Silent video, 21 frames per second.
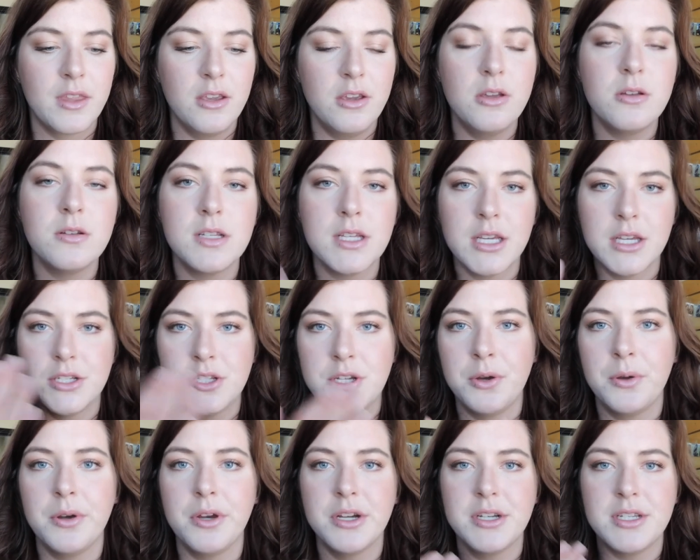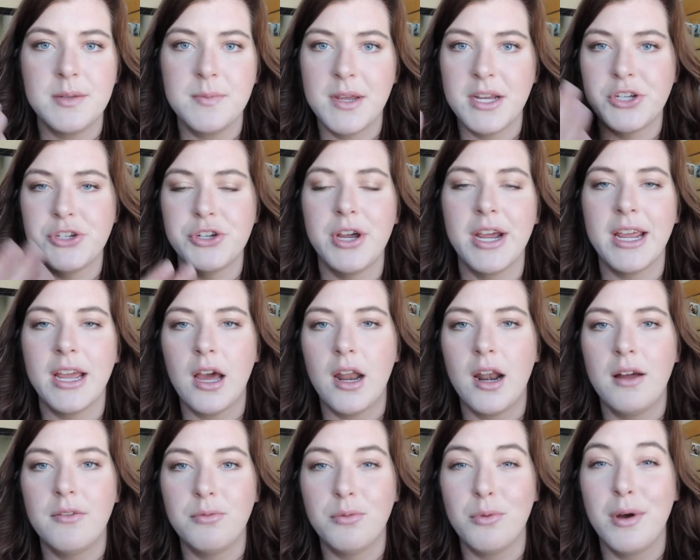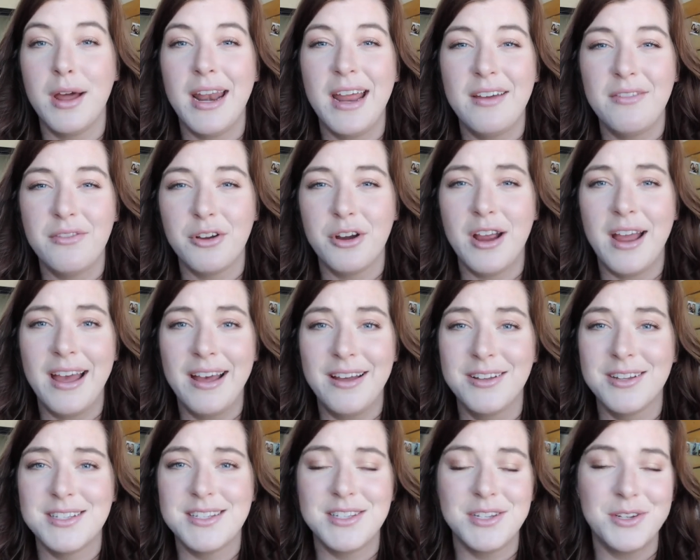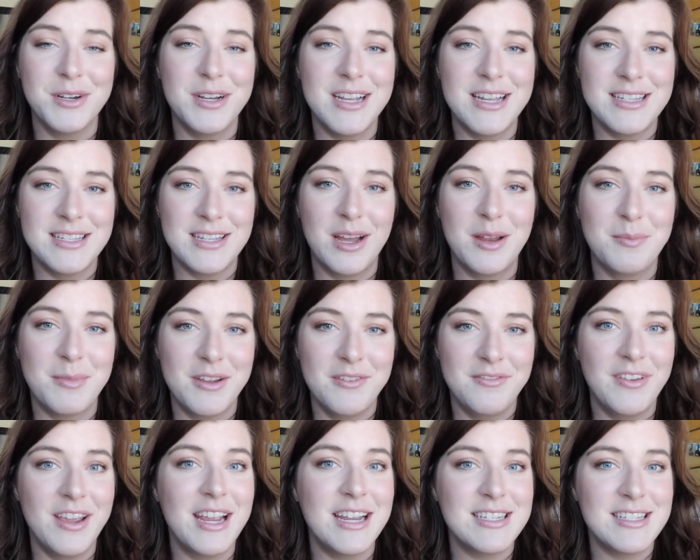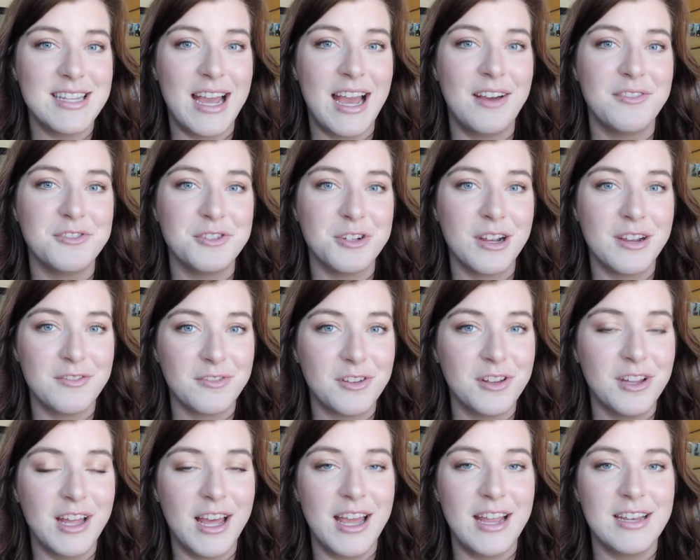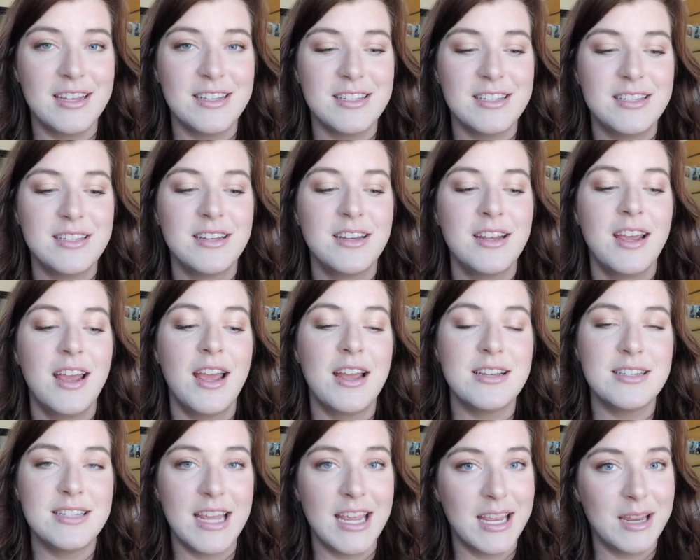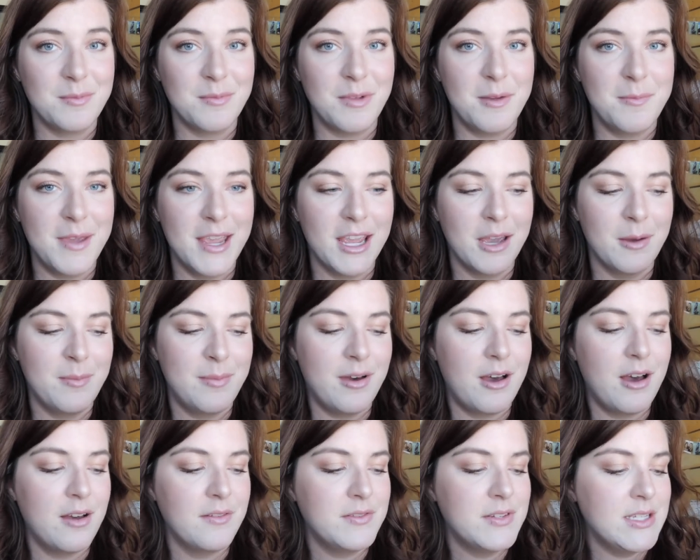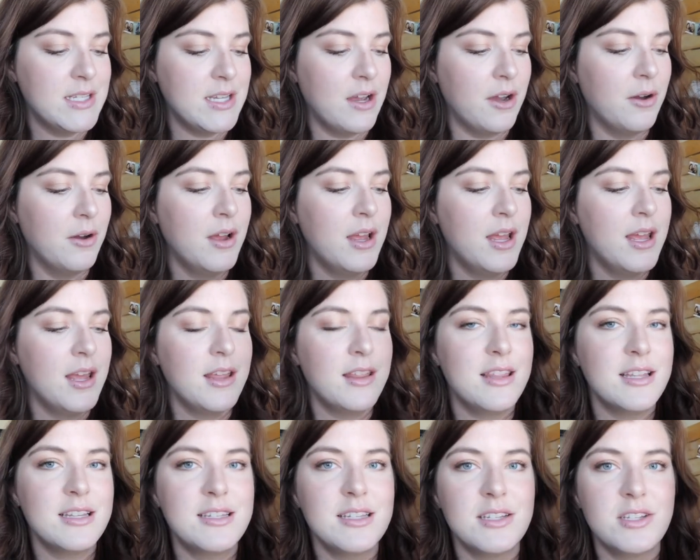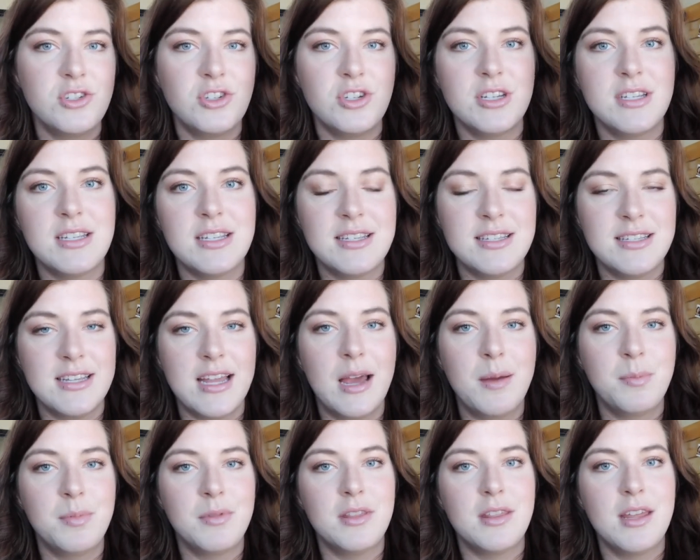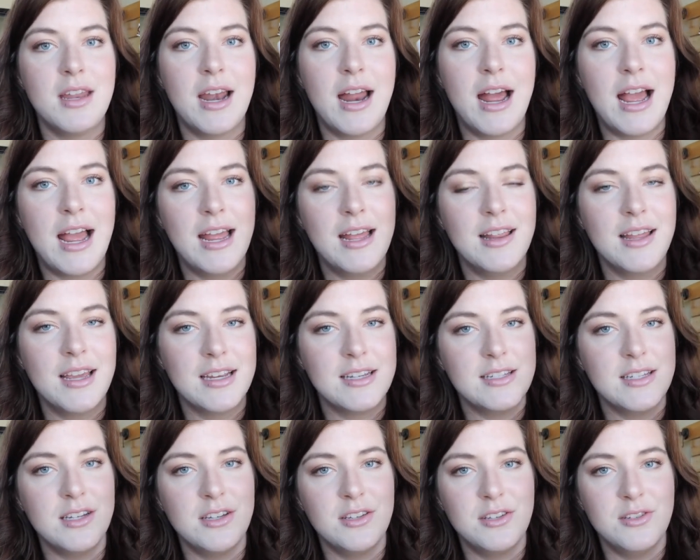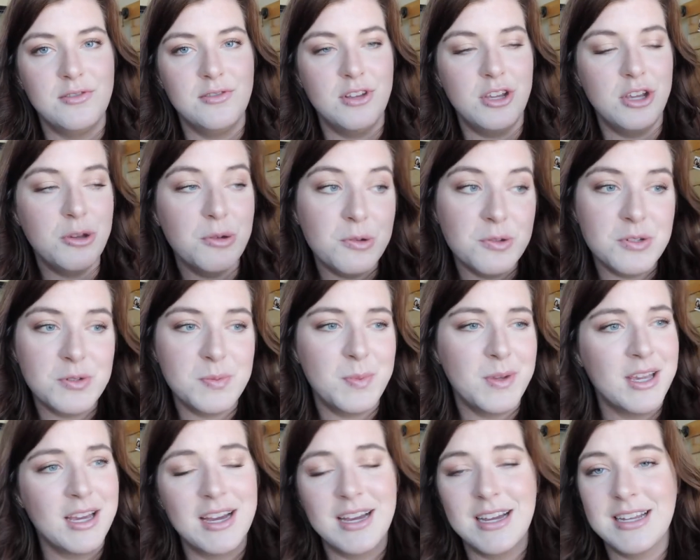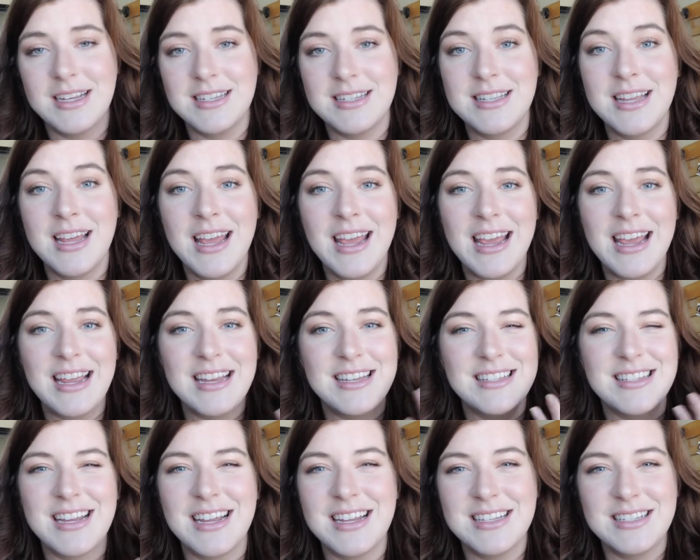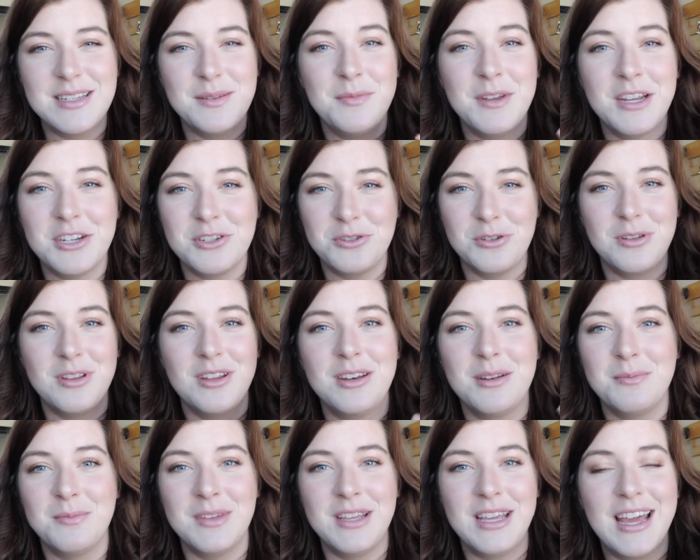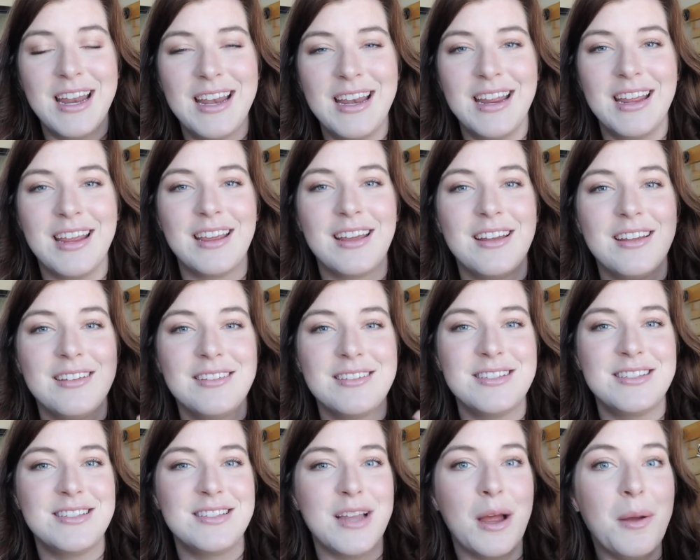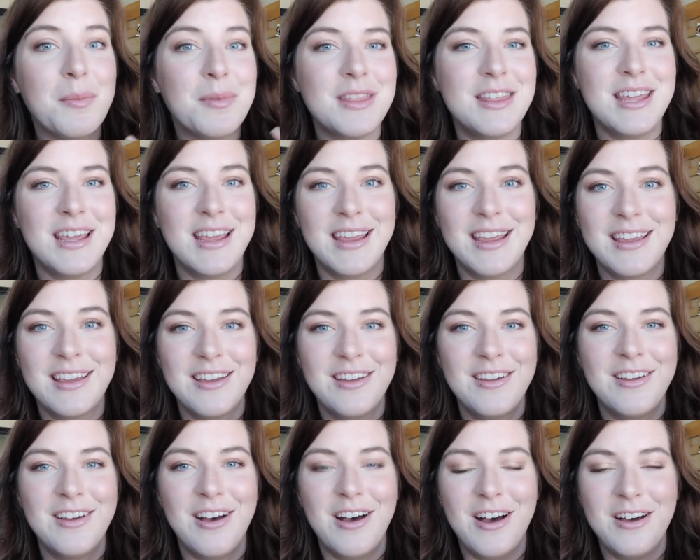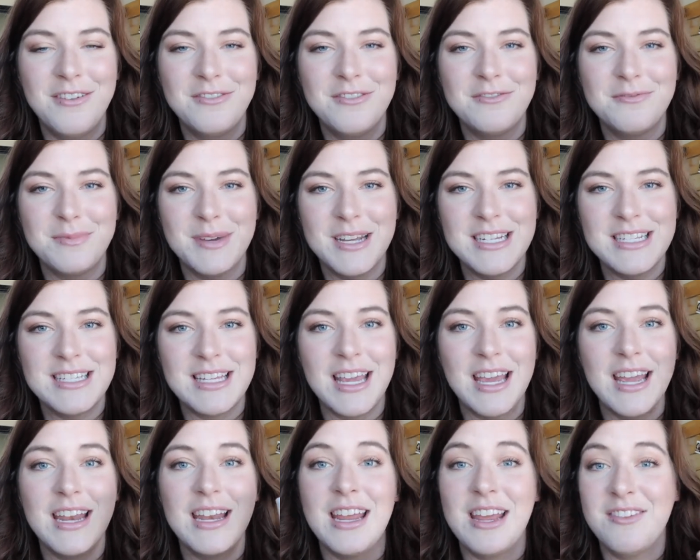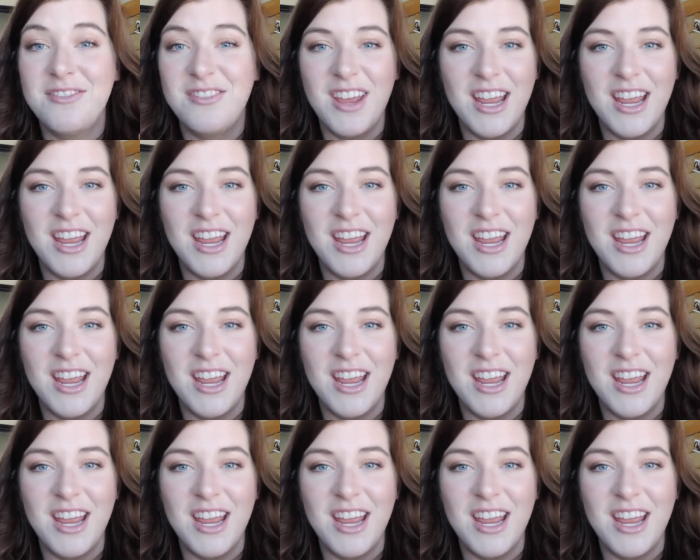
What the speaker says: using a toner to make sure I got off whatever else there is on my face after I've cleansed and taken my makeup off. So this is just a step that I like to use because it's nice to make sure that I'm getting something off of my skin, if